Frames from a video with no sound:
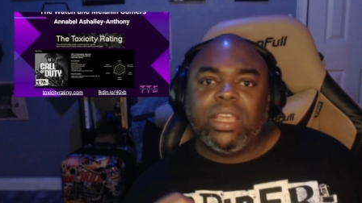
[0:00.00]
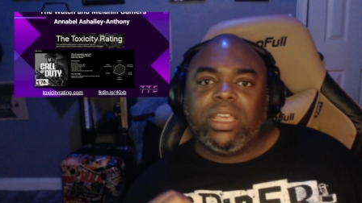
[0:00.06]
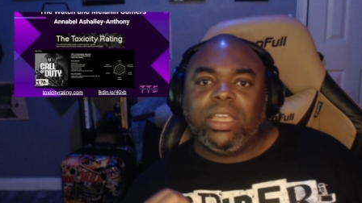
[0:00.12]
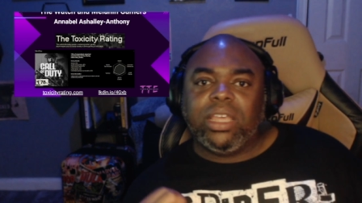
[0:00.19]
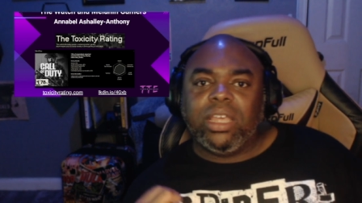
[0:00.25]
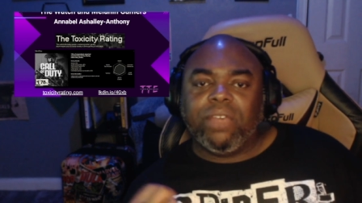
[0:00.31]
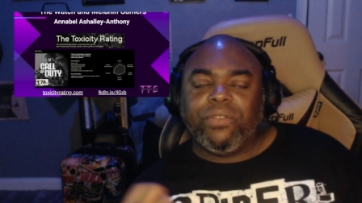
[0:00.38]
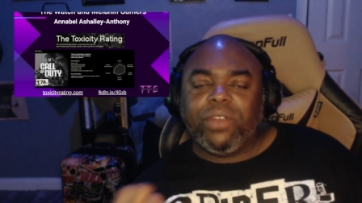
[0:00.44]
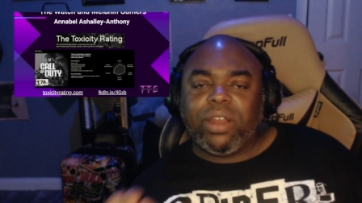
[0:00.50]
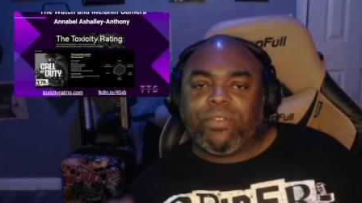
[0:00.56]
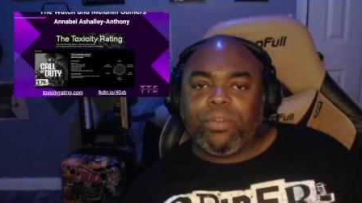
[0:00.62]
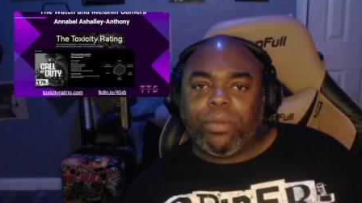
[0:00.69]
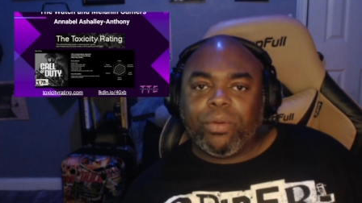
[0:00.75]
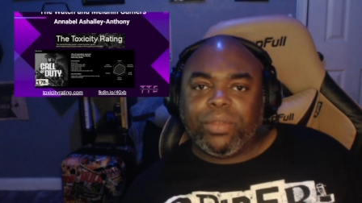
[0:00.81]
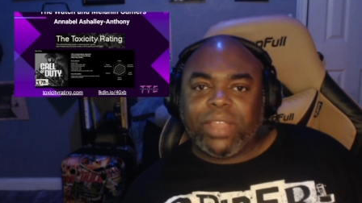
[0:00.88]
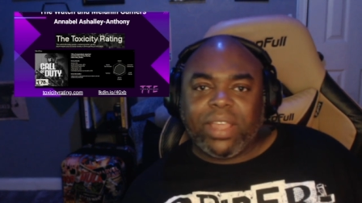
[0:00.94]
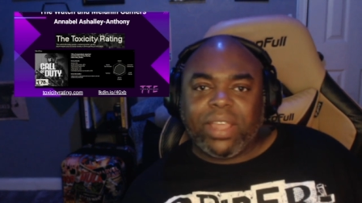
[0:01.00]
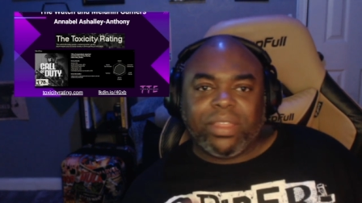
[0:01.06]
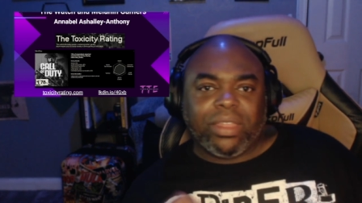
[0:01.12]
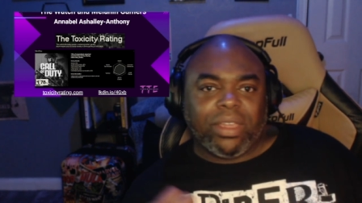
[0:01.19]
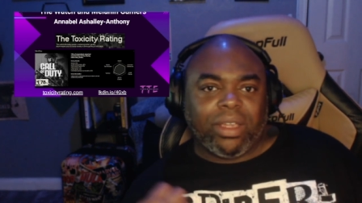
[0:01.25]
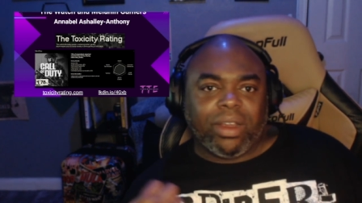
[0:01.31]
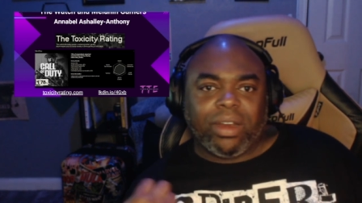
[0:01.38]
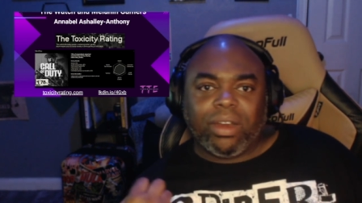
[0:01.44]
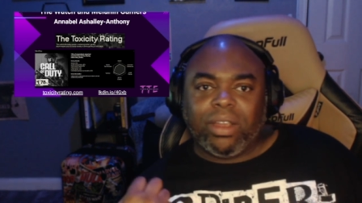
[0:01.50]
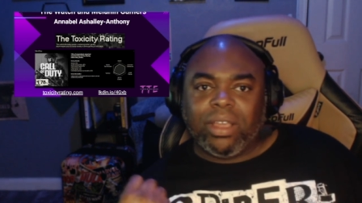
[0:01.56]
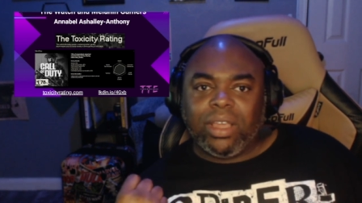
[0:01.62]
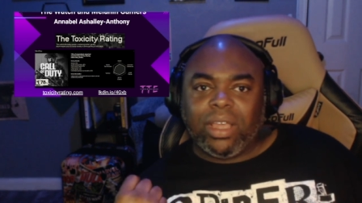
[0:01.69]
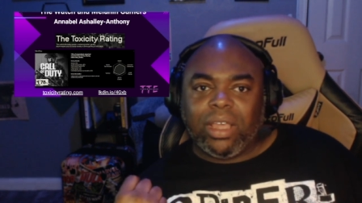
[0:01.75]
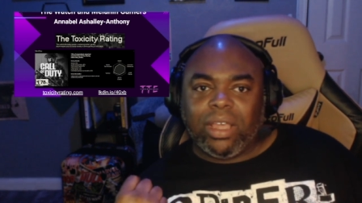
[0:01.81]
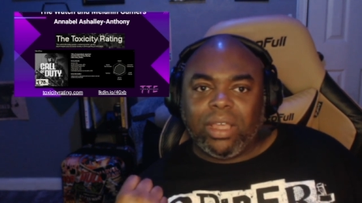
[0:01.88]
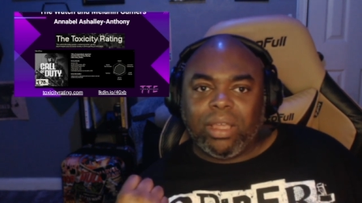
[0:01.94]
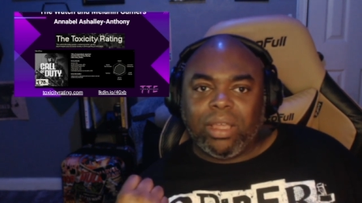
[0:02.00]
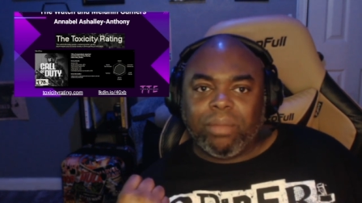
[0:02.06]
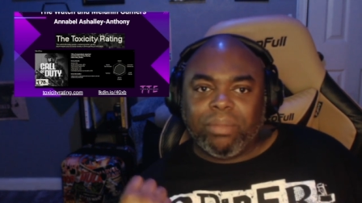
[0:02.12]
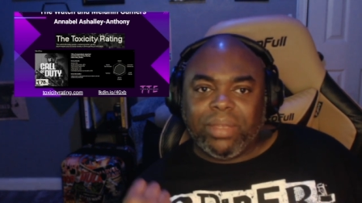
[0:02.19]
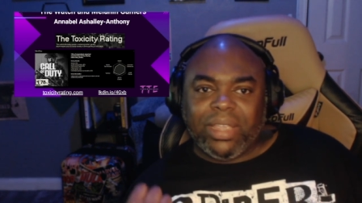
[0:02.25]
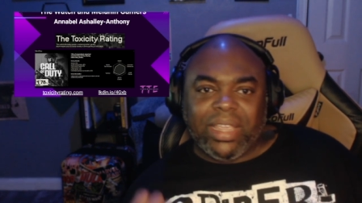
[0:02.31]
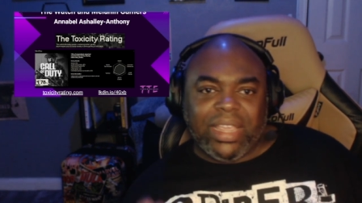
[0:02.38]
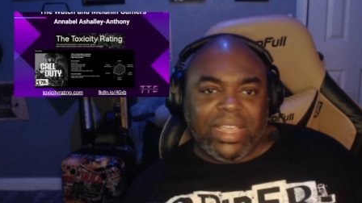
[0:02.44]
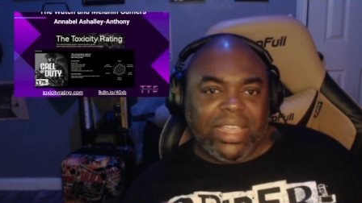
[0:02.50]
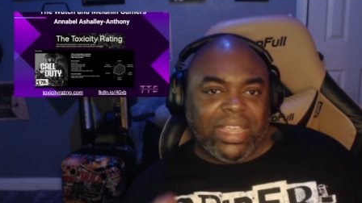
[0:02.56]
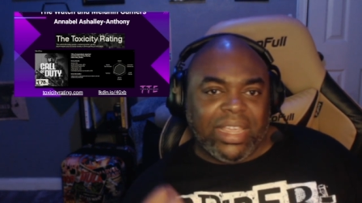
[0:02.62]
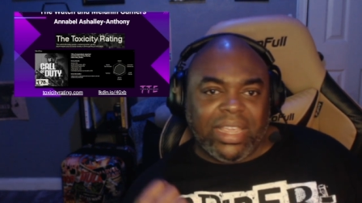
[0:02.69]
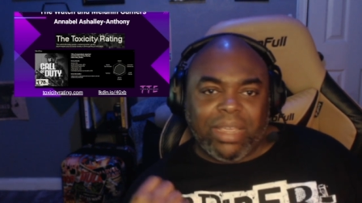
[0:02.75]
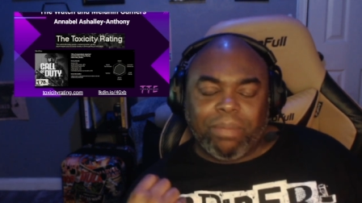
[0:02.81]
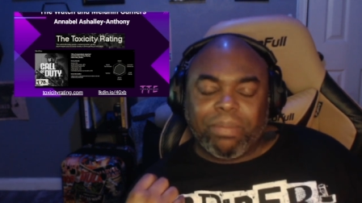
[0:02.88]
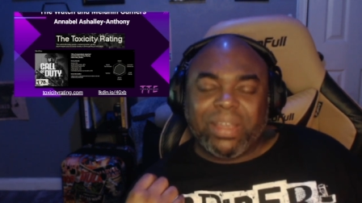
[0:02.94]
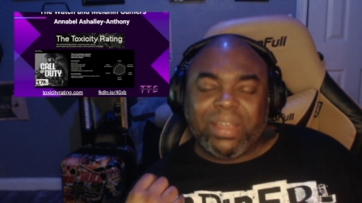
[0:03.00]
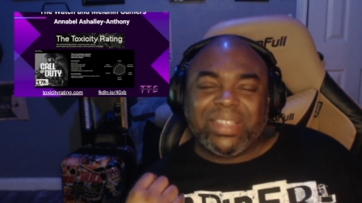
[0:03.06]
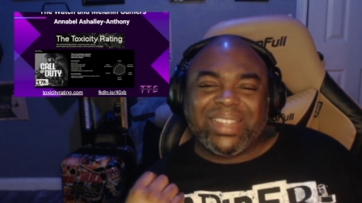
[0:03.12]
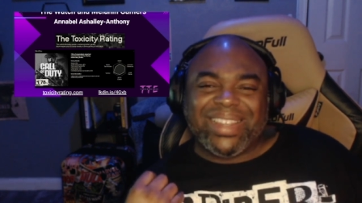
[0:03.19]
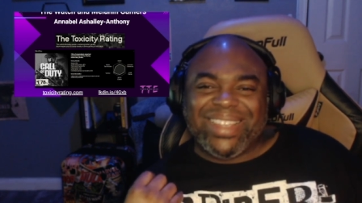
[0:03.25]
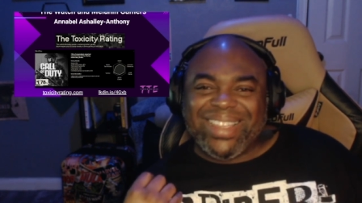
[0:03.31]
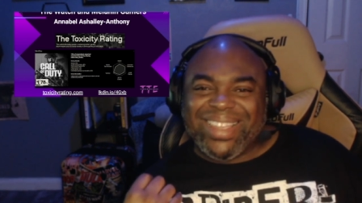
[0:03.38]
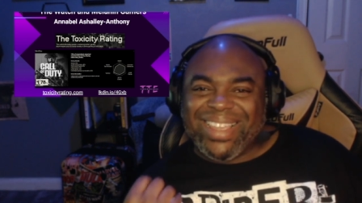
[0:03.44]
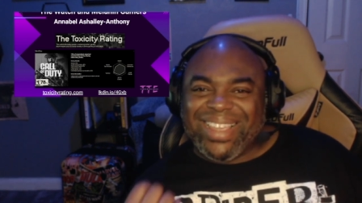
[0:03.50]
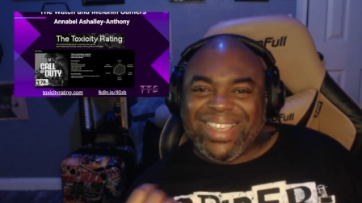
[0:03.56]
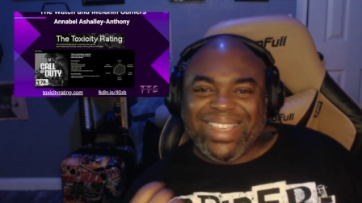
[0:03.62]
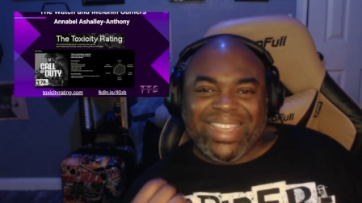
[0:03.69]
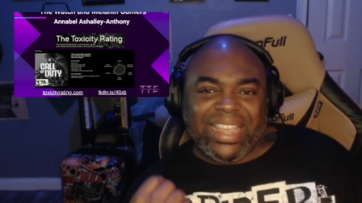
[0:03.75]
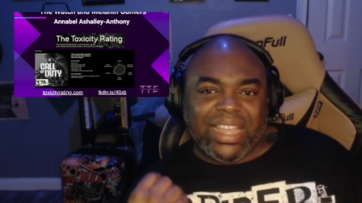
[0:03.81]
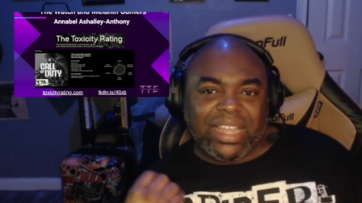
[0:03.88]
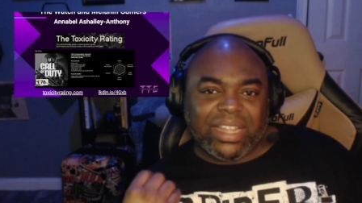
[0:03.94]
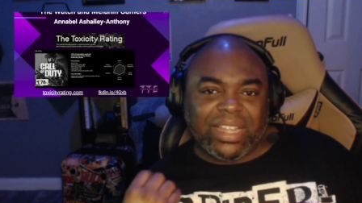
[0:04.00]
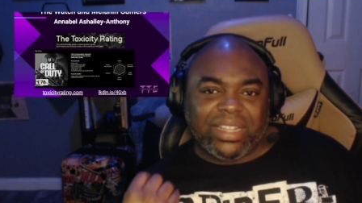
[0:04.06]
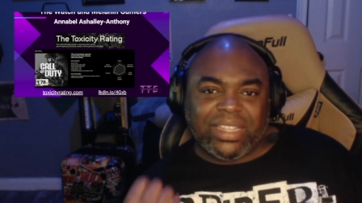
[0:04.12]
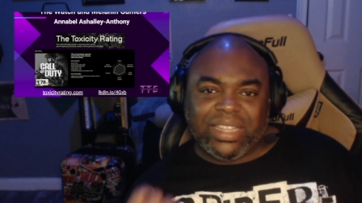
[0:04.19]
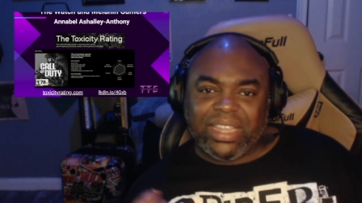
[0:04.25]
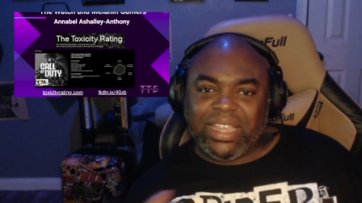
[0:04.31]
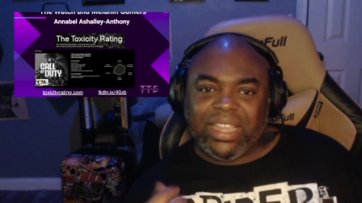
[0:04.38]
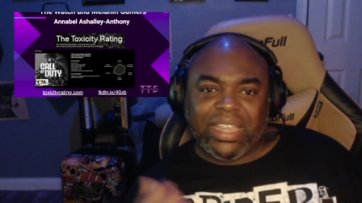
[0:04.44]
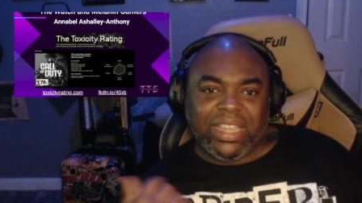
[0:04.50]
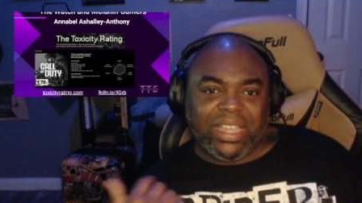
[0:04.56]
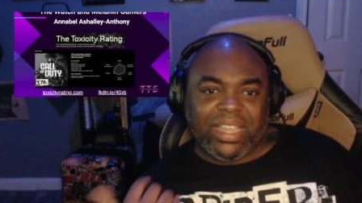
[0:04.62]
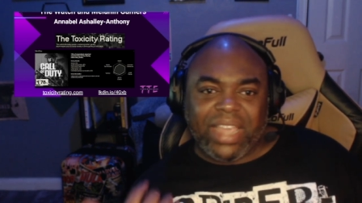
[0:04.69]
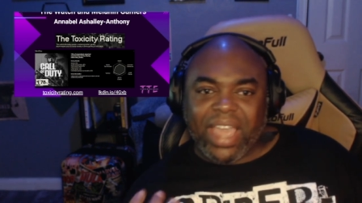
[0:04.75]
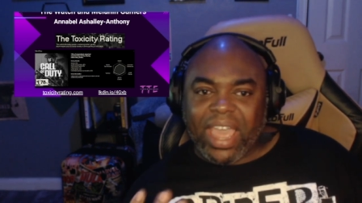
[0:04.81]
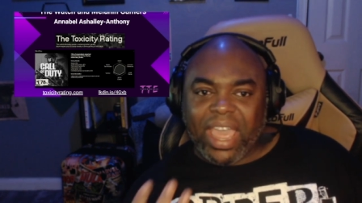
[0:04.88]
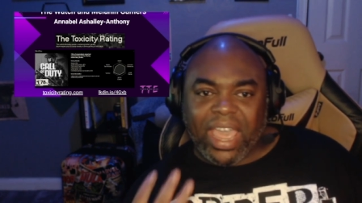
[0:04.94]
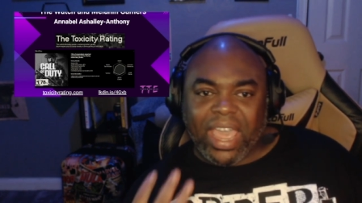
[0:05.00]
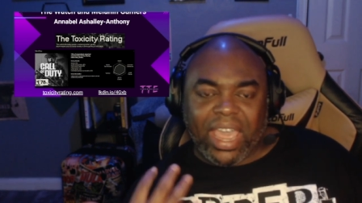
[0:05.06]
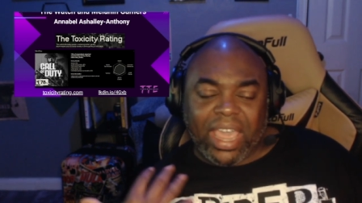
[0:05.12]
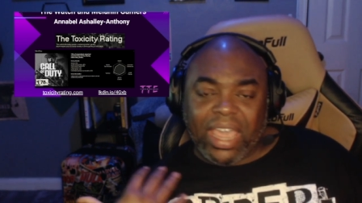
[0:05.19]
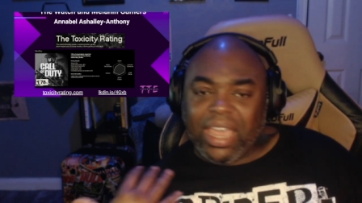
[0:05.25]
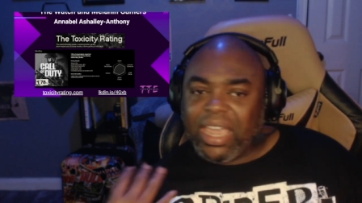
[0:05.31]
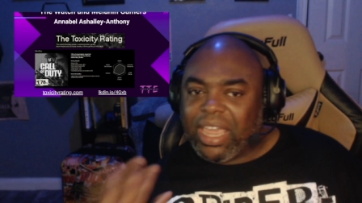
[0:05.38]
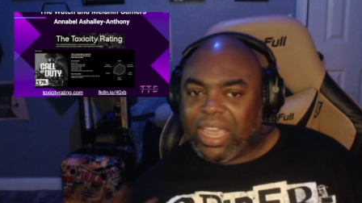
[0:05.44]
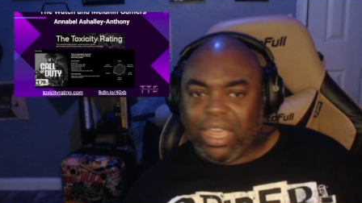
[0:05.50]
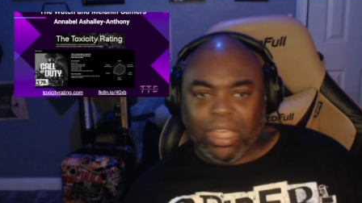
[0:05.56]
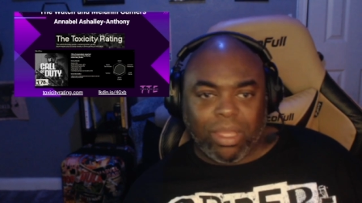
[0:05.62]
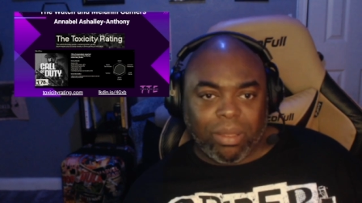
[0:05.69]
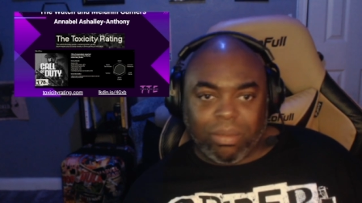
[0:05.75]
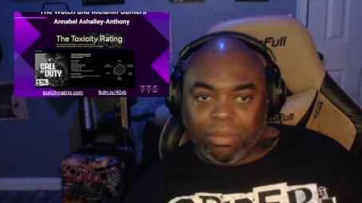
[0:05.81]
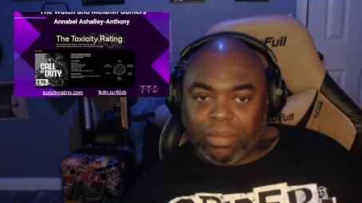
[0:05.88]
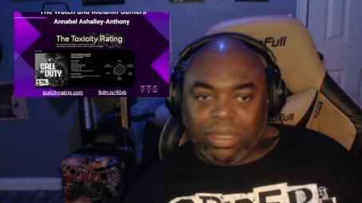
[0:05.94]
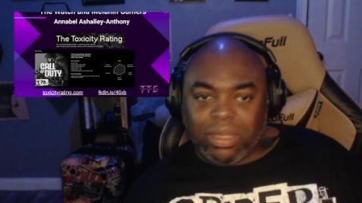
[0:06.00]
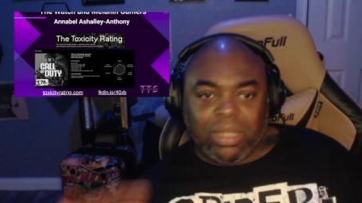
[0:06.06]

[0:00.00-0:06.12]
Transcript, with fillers: if you're not familiar with that, they're um, E, basically E T A M.